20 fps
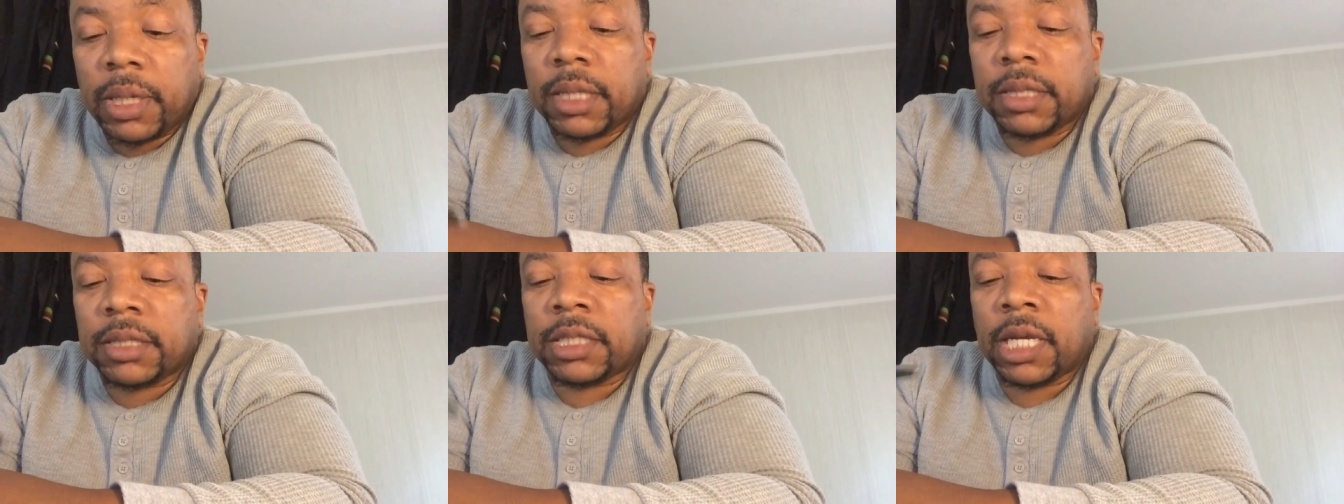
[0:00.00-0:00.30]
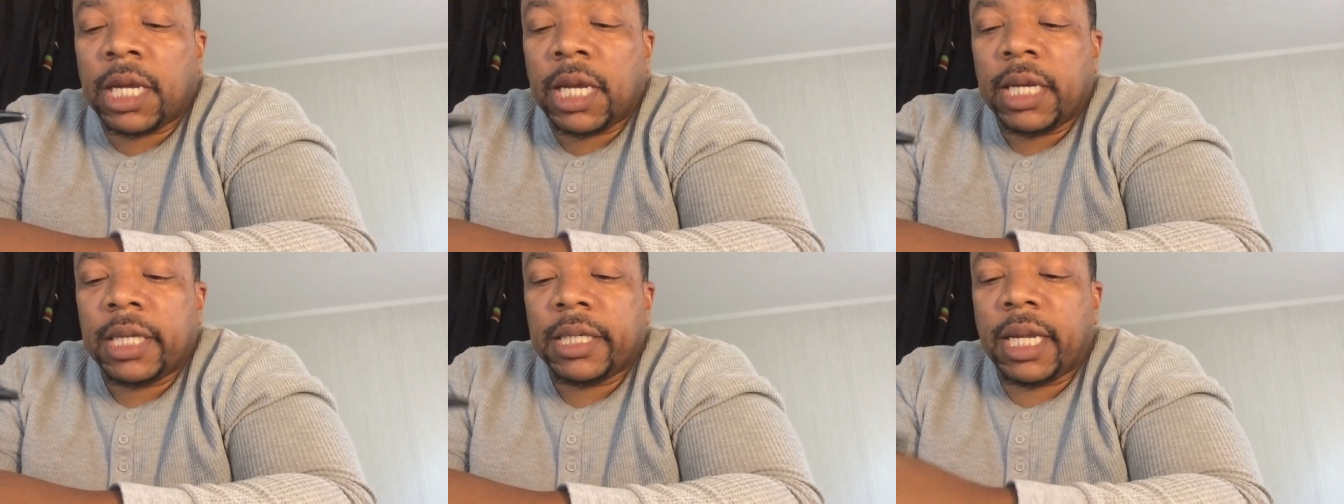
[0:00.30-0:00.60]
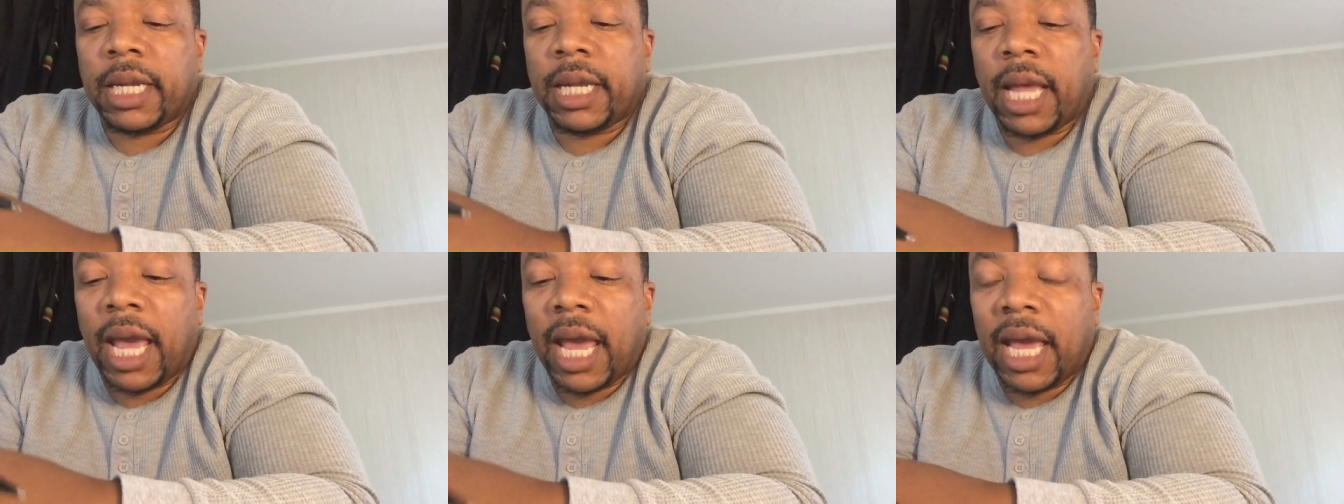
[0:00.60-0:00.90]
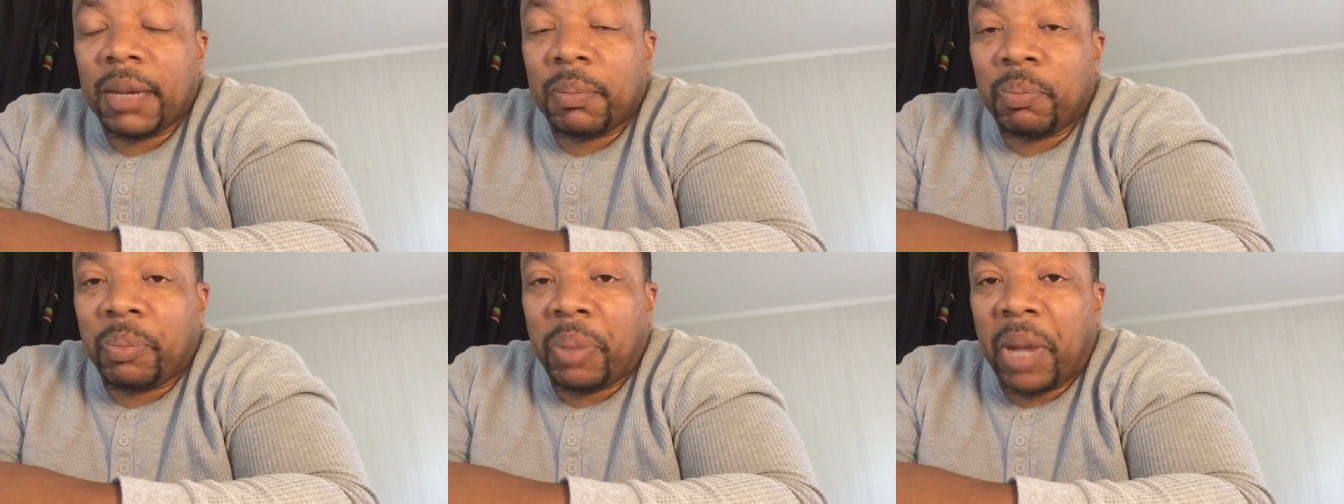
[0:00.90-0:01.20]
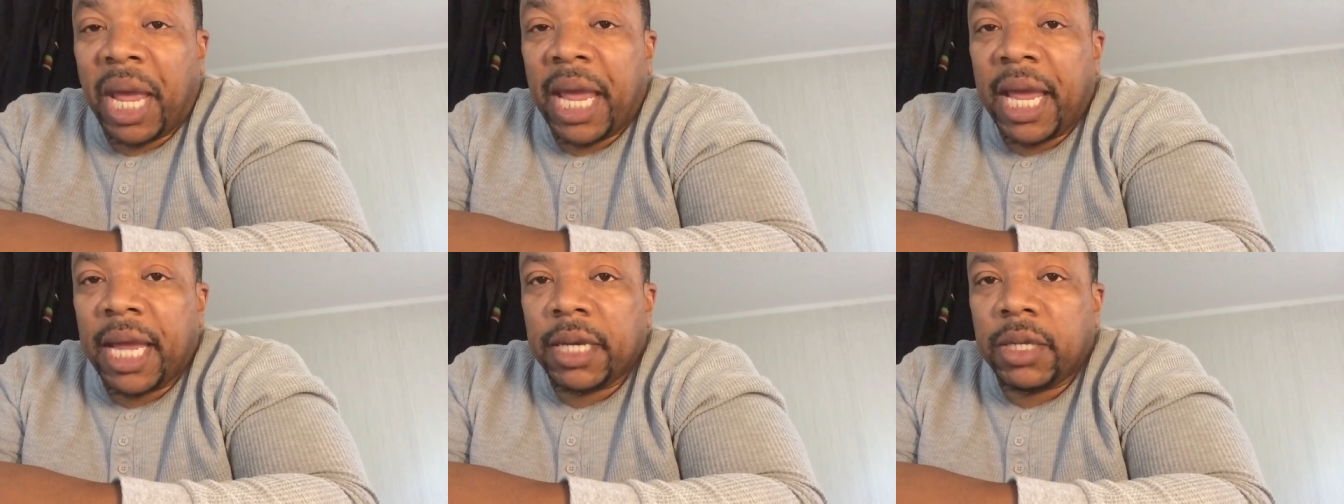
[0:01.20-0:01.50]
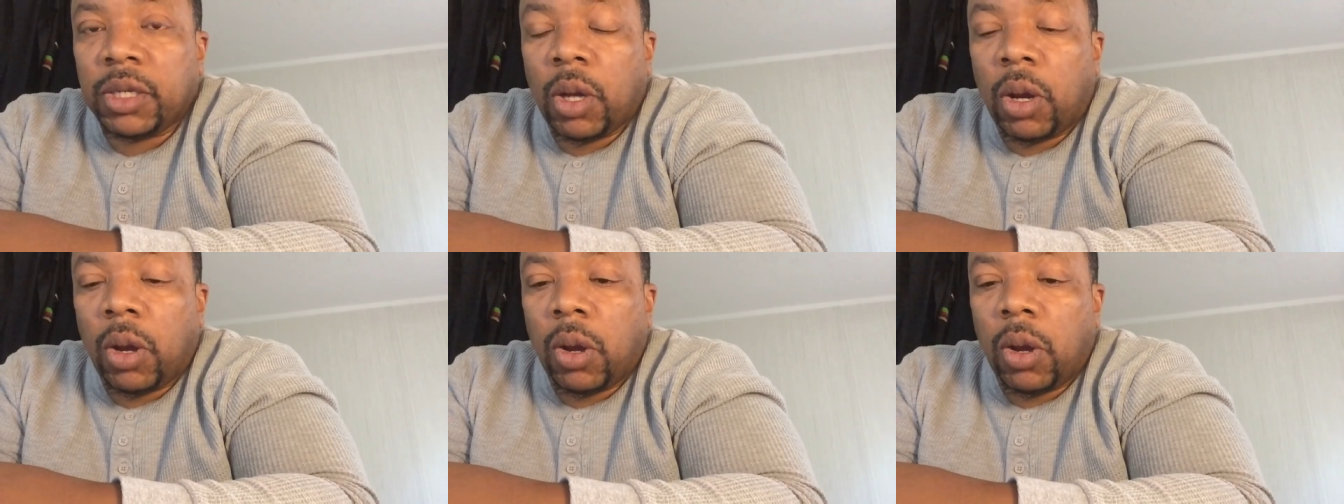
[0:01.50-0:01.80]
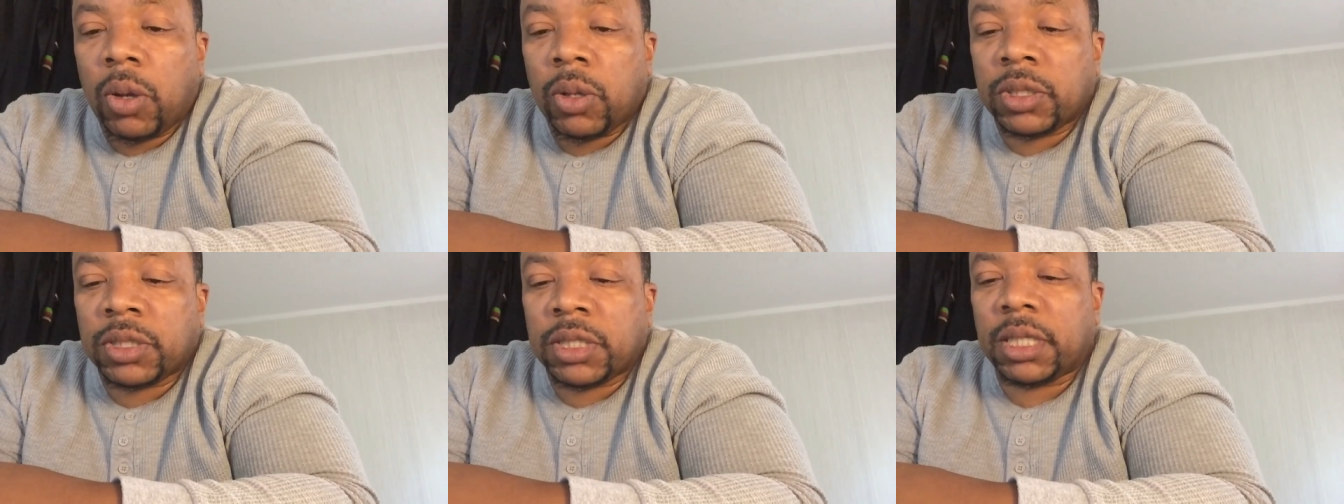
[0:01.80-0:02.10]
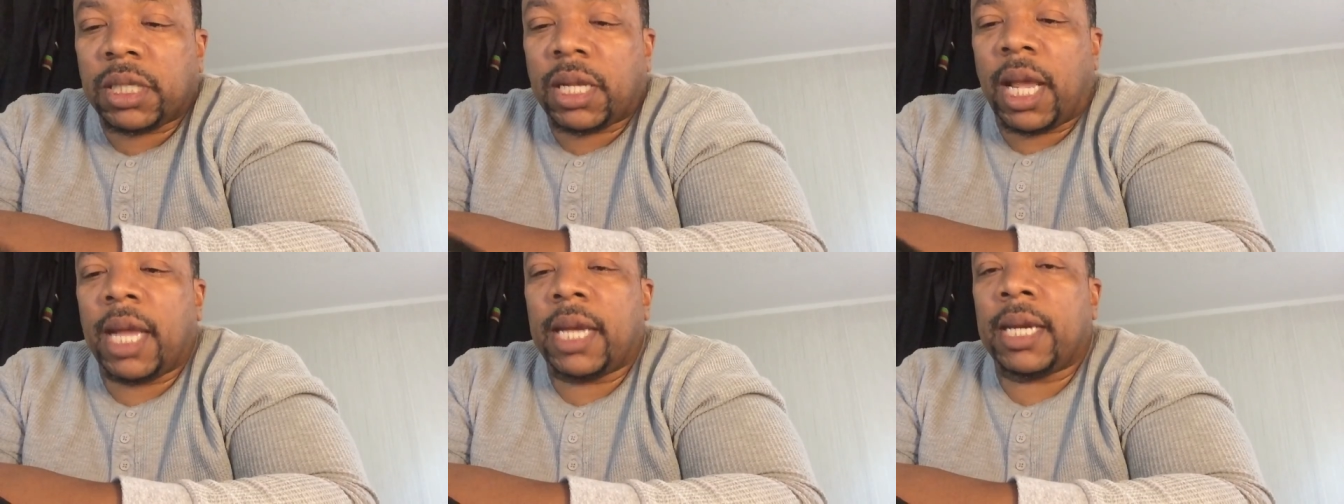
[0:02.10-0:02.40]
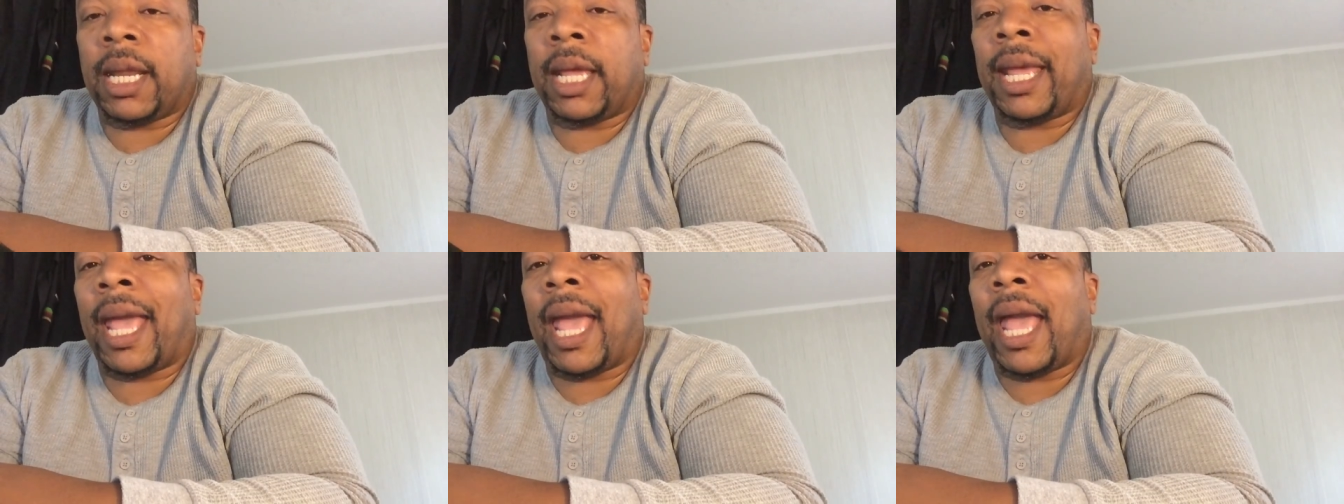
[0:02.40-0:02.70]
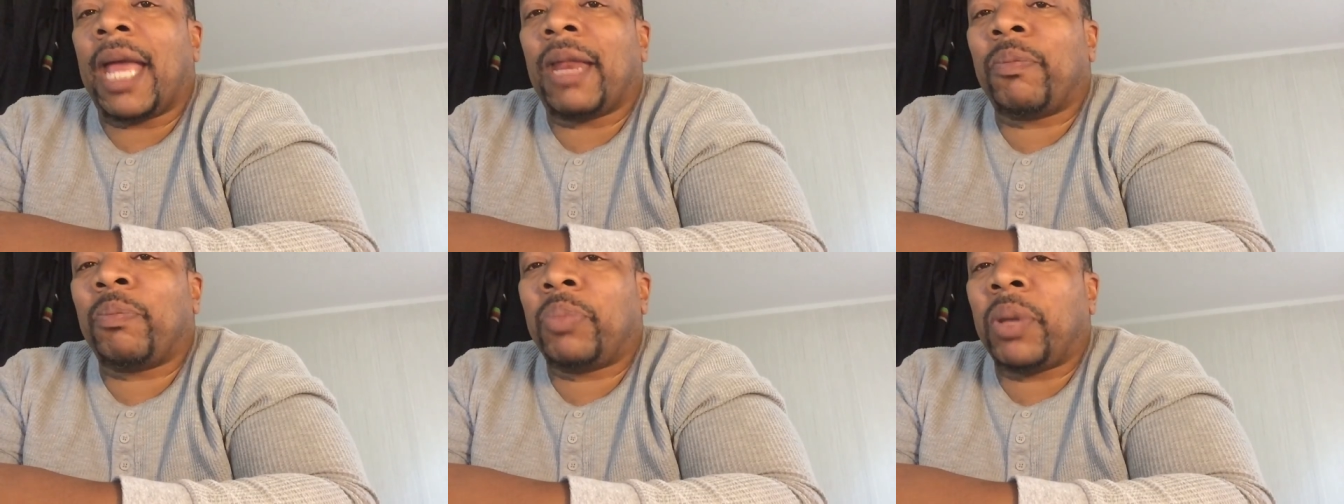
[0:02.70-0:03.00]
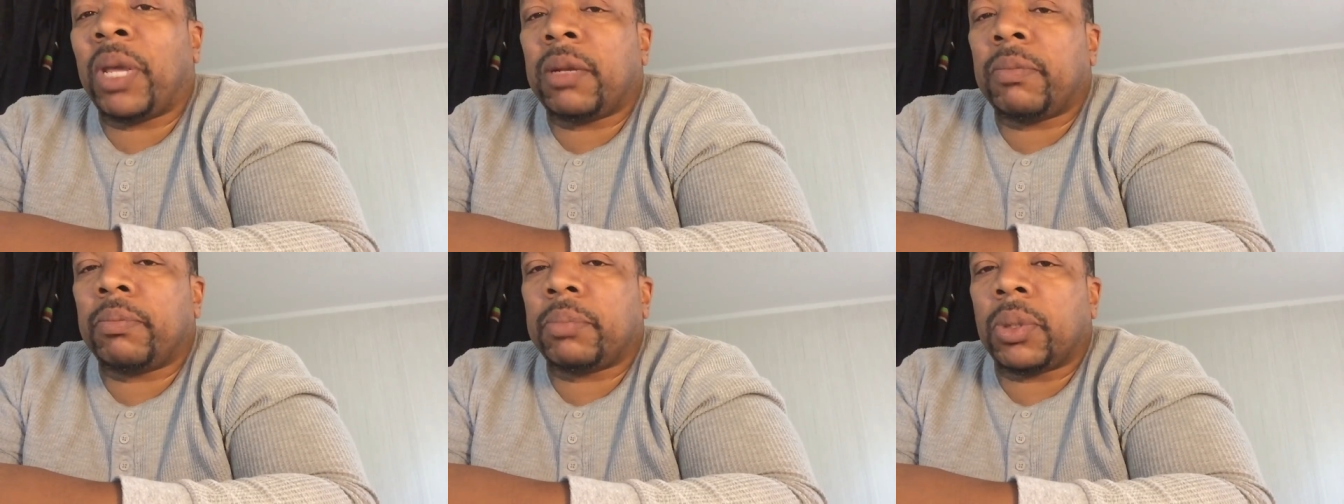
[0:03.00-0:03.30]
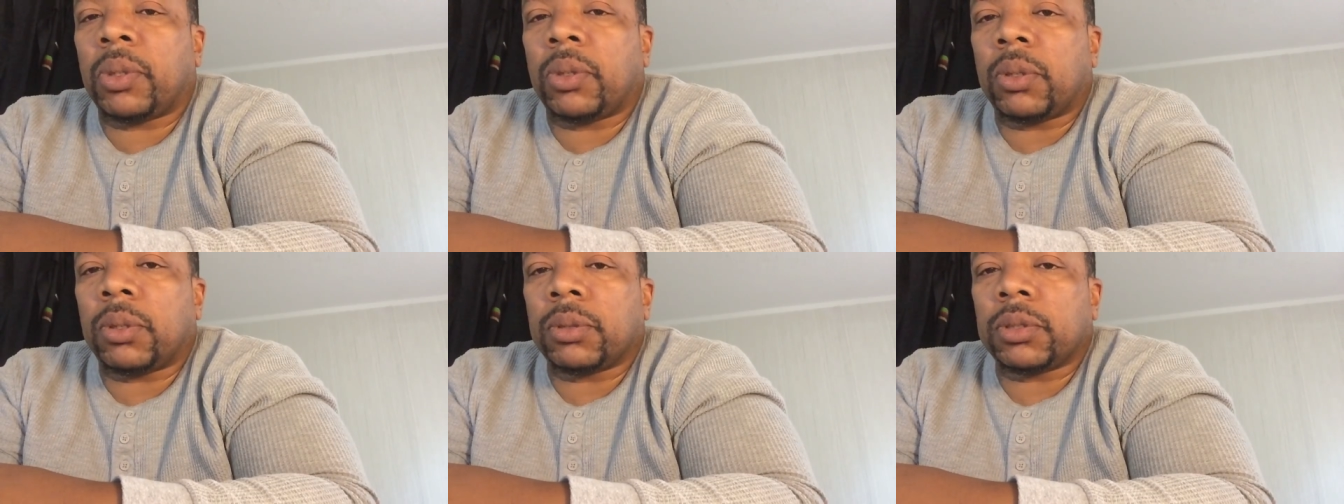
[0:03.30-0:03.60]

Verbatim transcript: They had band dogs. And they had pit bulls.